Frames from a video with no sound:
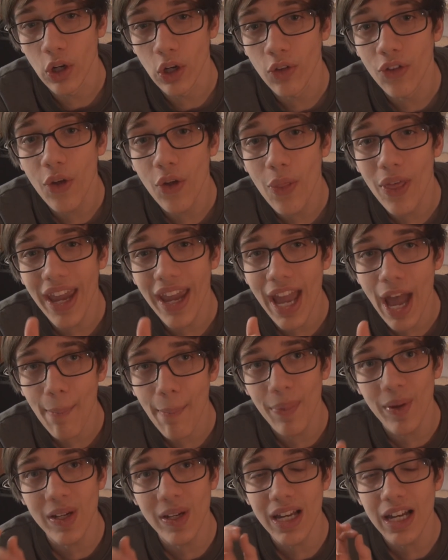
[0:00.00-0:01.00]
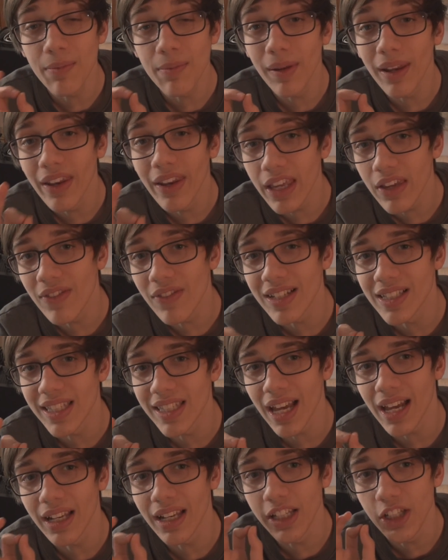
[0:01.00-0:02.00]
although they happened, I believe,
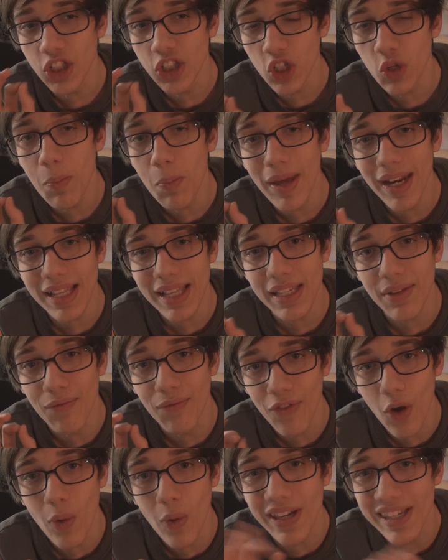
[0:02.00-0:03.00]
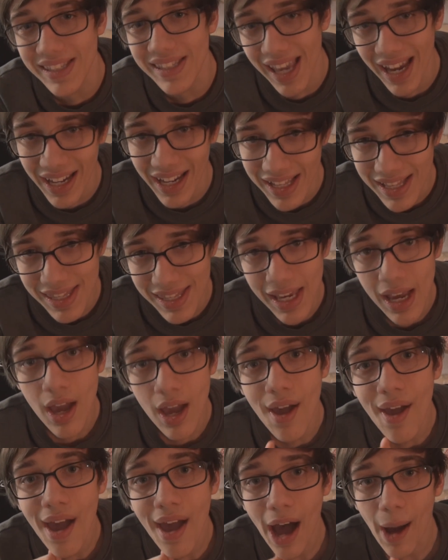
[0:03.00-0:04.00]
exactly 2 minutes and 40 seconds
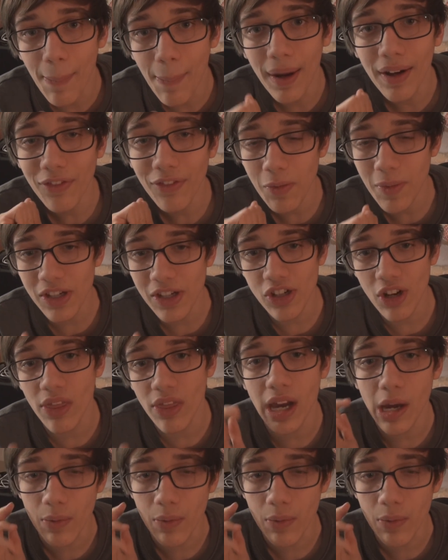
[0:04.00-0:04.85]
apart from each other.